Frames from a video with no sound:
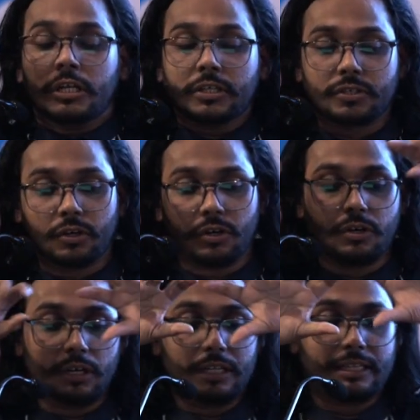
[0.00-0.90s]

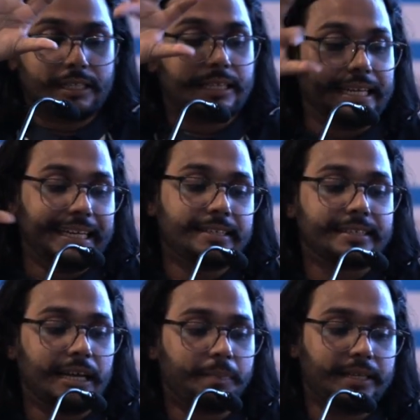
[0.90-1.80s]
So the
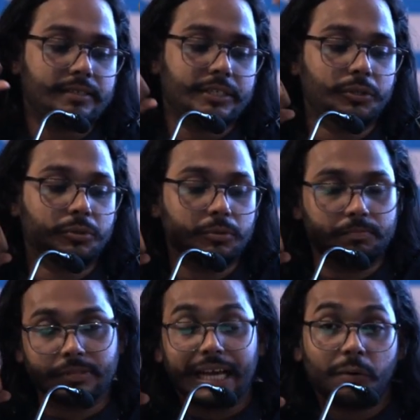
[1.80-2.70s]
3-step is you
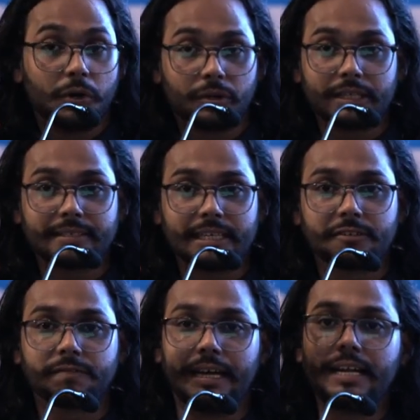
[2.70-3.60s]
download the
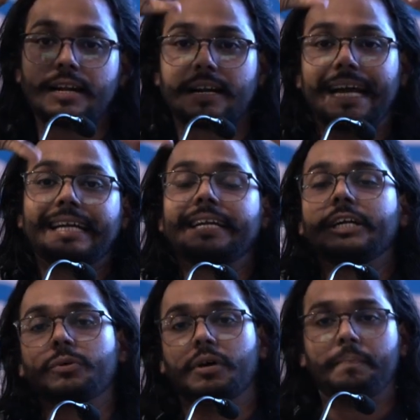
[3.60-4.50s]
CSV file, write it
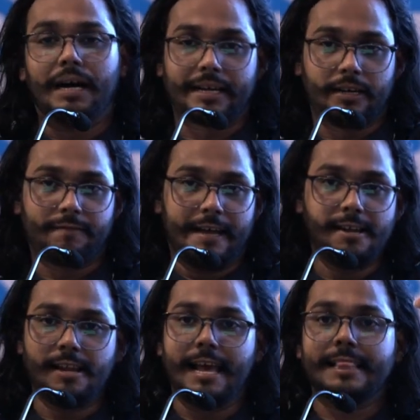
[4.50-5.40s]
into a Parquet file,
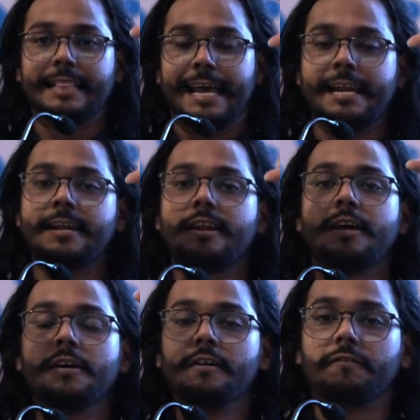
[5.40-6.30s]
and then
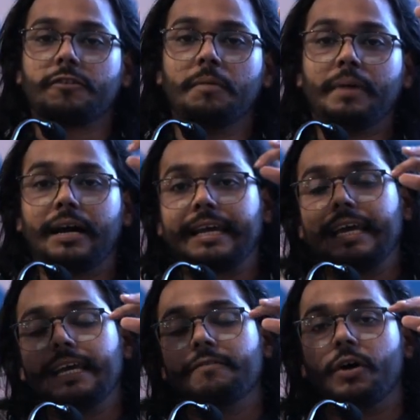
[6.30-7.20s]
from
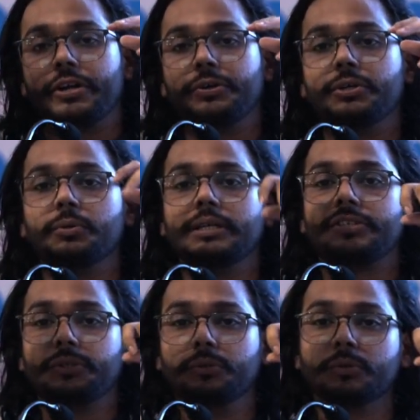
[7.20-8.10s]
Parquet, what you do is
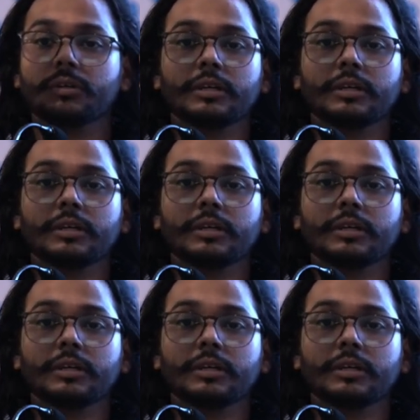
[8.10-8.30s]
you